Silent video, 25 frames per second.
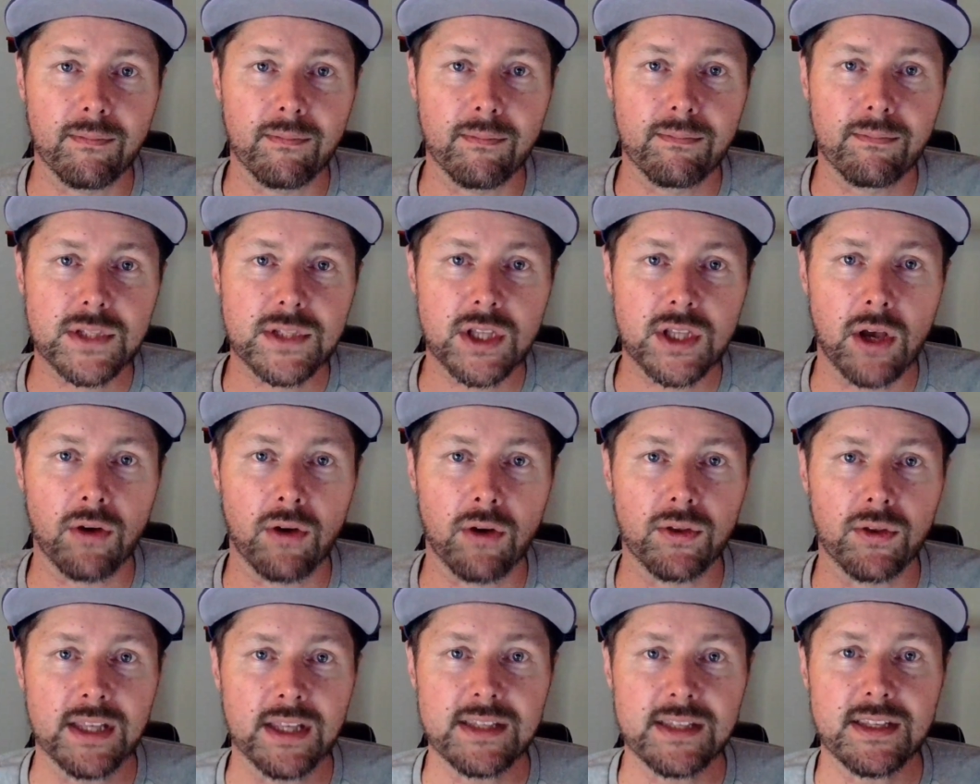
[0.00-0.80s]
So
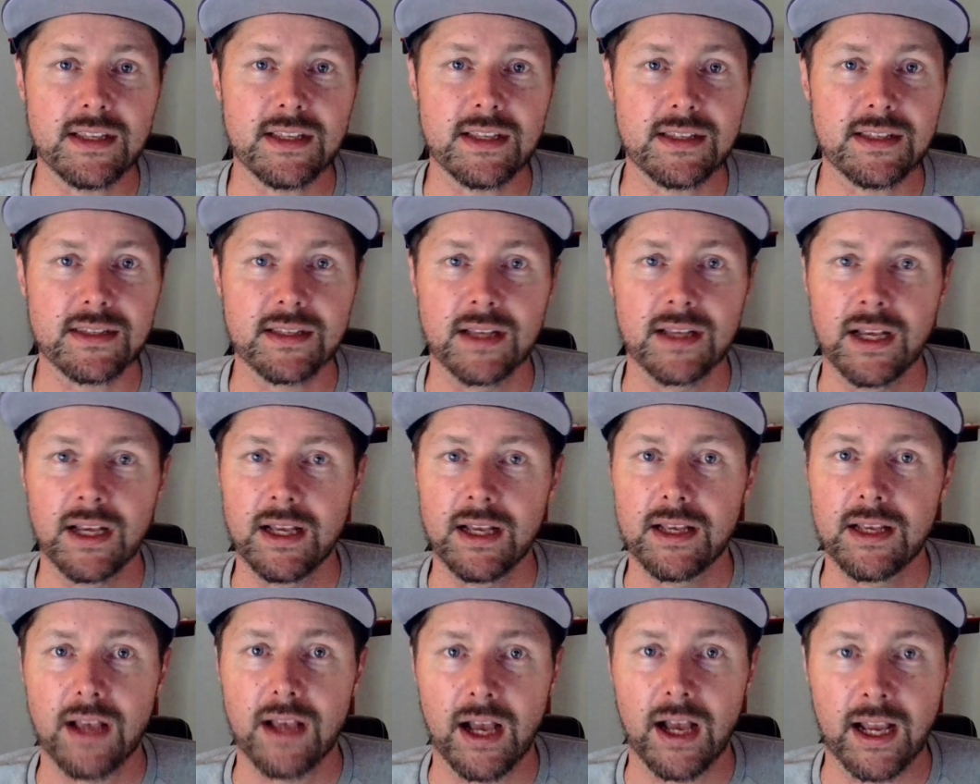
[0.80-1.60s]
this is
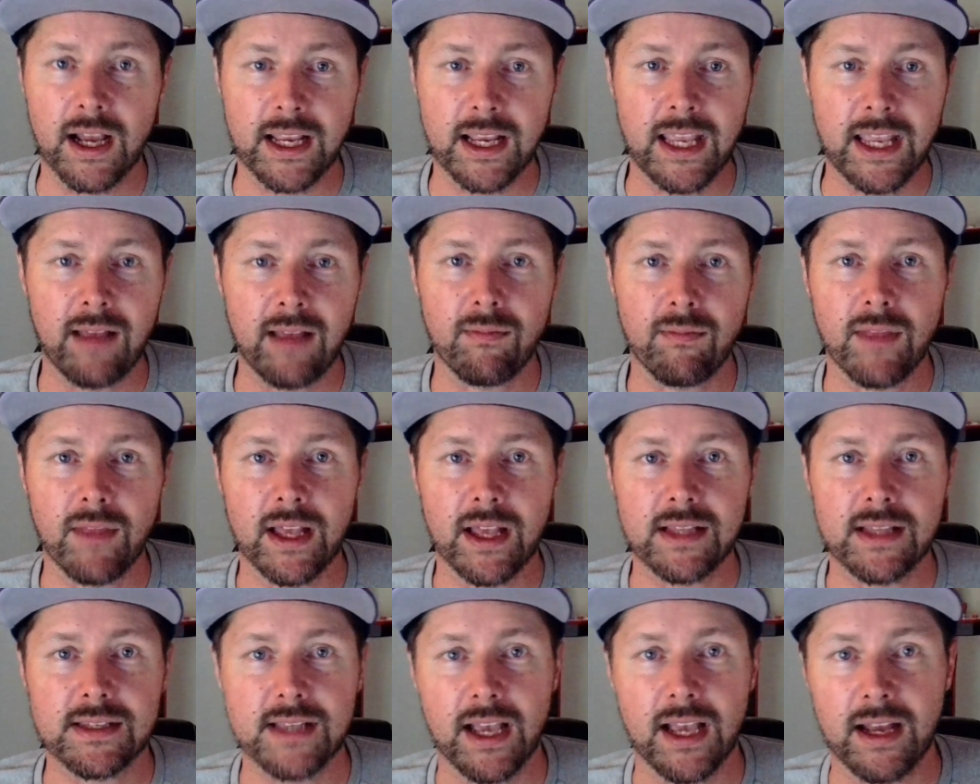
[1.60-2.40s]
a game
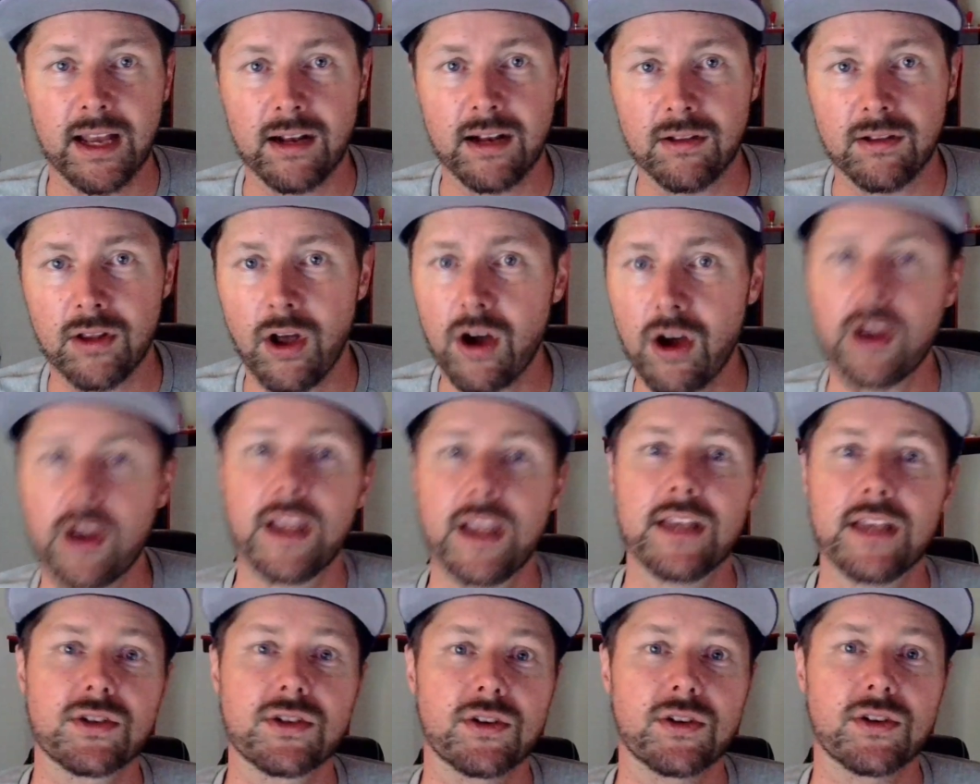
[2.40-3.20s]
that's had a long
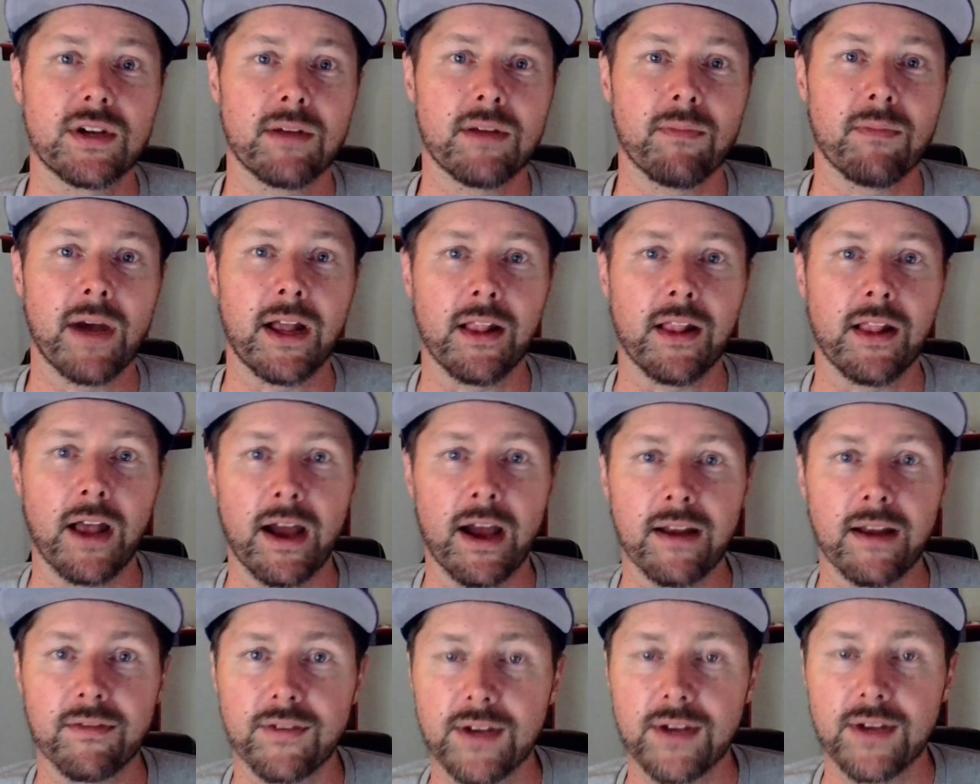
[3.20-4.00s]
history in my
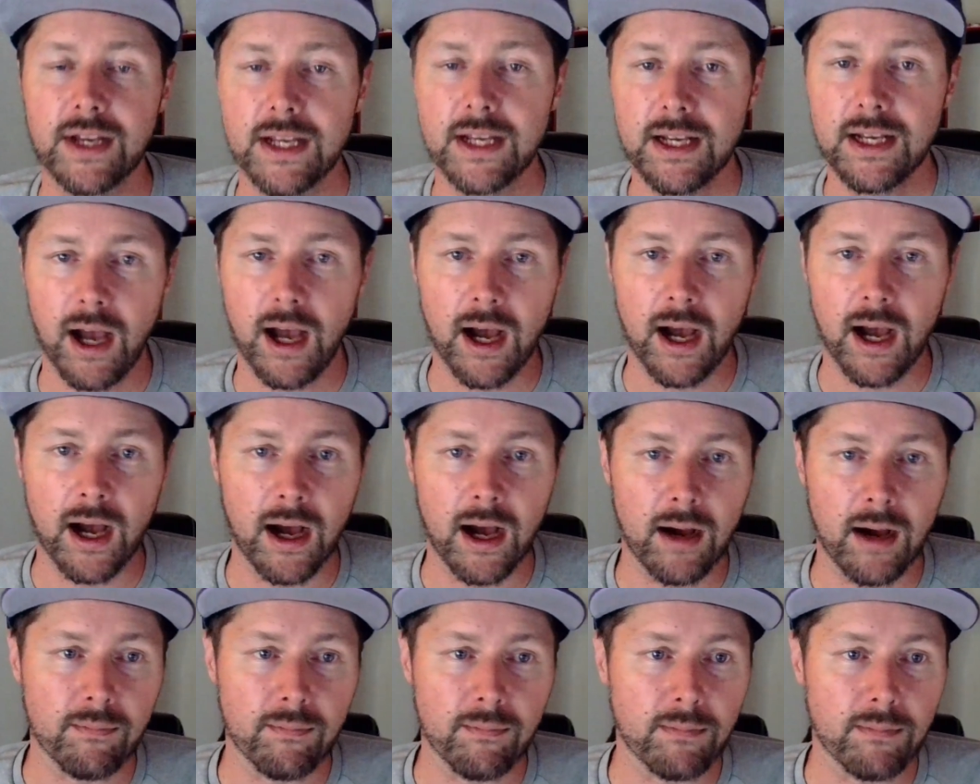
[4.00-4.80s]
life.
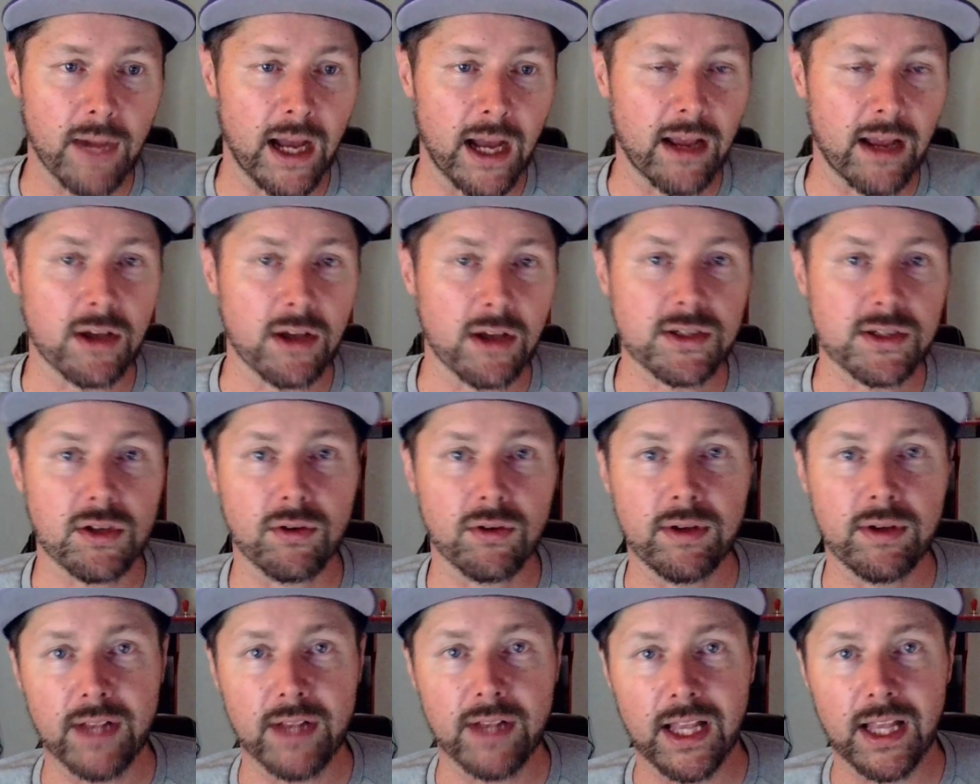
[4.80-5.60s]
I also
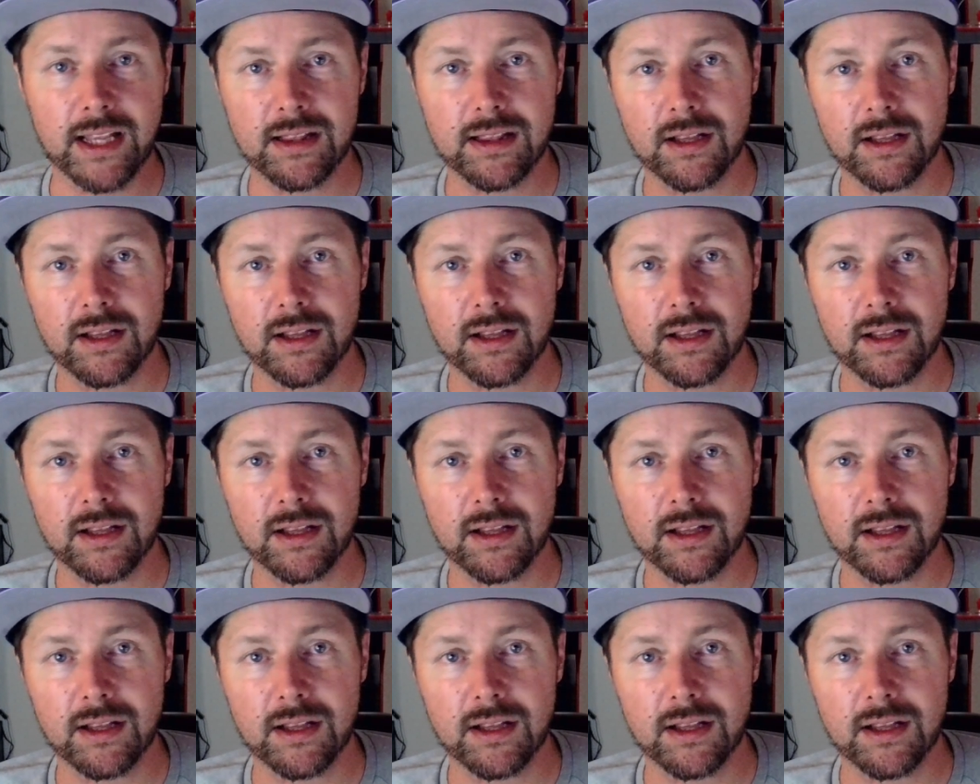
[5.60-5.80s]
even like the new